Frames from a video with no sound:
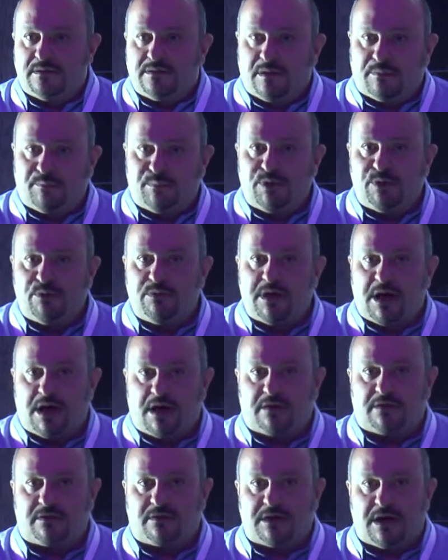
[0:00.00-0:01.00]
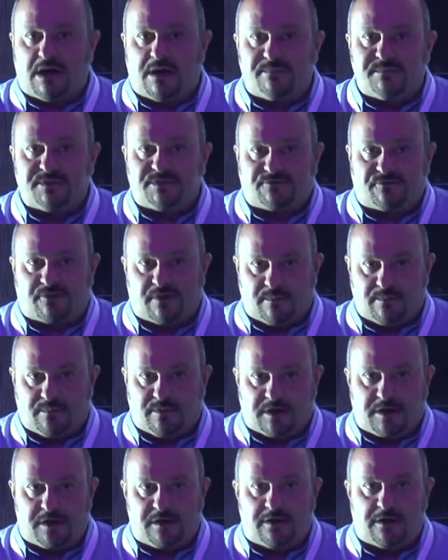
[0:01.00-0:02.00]
the blue color comes from
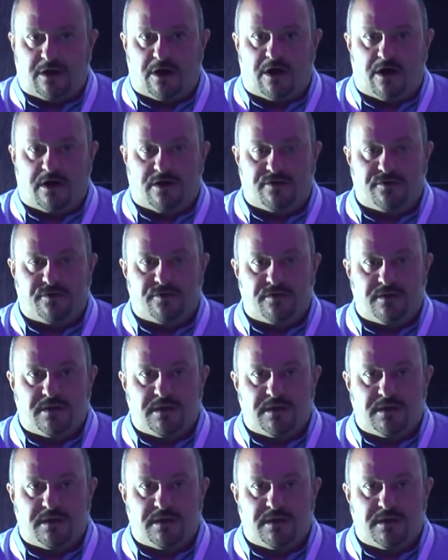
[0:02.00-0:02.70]
the cloth.